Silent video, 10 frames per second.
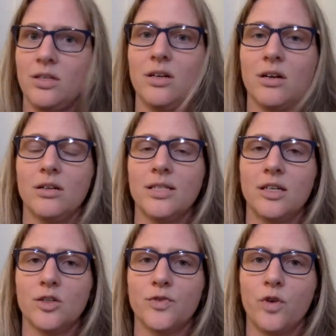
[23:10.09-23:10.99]
to your
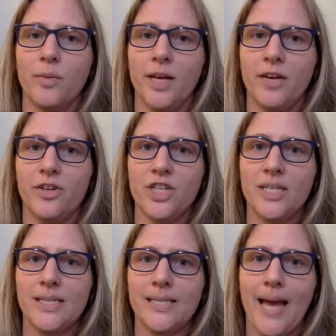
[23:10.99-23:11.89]
singer's formant
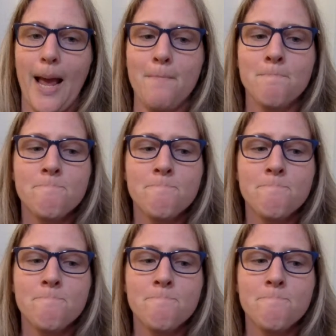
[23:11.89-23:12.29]
energies, okay?